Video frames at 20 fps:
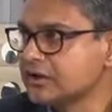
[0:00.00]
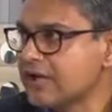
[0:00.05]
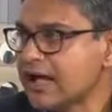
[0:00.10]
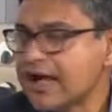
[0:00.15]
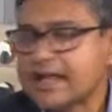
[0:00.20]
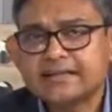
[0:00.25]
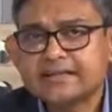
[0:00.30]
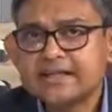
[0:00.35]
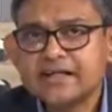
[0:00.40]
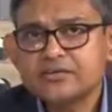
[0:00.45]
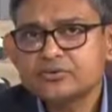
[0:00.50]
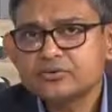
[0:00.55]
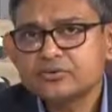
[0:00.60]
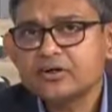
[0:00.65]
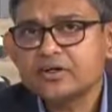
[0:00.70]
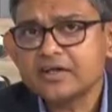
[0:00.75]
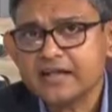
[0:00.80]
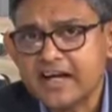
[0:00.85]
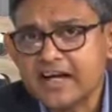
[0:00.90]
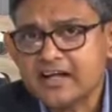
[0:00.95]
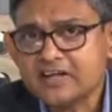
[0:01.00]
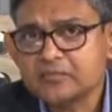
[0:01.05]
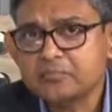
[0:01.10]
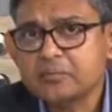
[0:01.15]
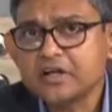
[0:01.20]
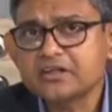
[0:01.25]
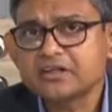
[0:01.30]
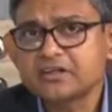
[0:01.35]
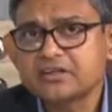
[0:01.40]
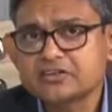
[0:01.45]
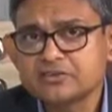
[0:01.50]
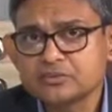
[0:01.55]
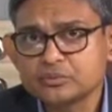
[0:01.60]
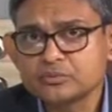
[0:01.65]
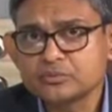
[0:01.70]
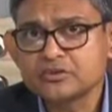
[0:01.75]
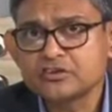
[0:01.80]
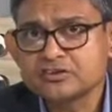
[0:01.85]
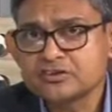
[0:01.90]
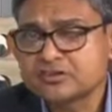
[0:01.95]
and they do not expect the
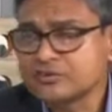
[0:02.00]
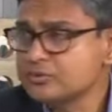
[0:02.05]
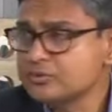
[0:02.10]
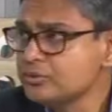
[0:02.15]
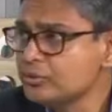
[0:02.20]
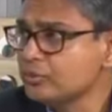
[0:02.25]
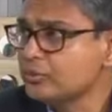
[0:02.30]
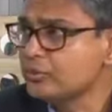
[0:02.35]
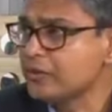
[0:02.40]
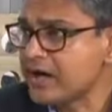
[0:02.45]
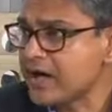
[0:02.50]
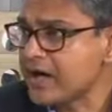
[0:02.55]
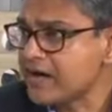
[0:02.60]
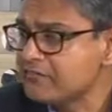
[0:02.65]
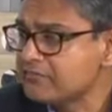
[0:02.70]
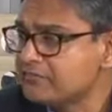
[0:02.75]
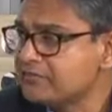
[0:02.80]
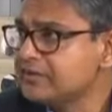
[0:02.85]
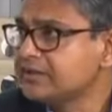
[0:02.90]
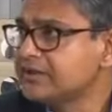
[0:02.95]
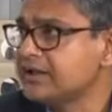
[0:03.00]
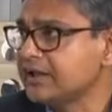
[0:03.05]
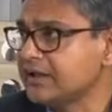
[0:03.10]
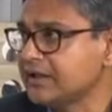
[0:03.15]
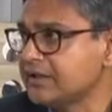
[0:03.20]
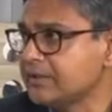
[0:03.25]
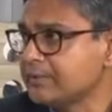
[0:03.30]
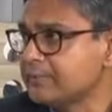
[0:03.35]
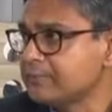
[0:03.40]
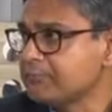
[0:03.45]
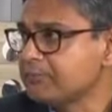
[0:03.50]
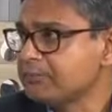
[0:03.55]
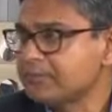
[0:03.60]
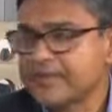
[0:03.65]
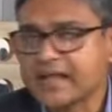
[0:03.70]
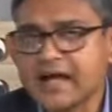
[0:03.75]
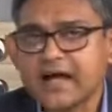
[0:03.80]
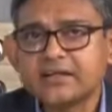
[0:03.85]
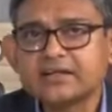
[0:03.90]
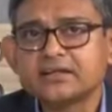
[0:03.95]
students to know everything
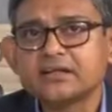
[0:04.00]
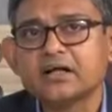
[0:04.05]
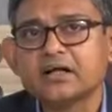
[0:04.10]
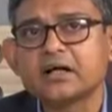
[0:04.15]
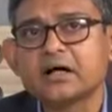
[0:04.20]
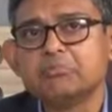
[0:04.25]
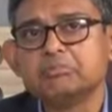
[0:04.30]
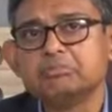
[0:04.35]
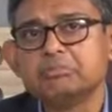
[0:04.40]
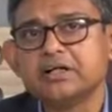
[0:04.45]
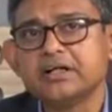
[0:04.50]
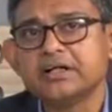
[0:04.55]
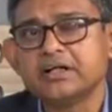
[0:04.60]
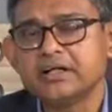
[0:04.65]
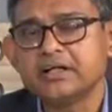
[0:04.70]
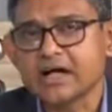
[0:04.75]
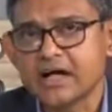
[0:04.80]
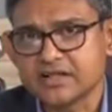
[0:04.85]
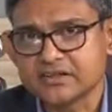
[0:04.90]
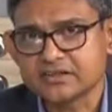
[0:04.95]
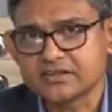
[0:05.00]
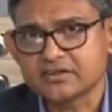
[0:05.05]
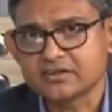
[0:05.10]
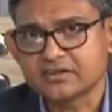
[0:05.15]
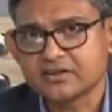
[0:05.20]
that the company does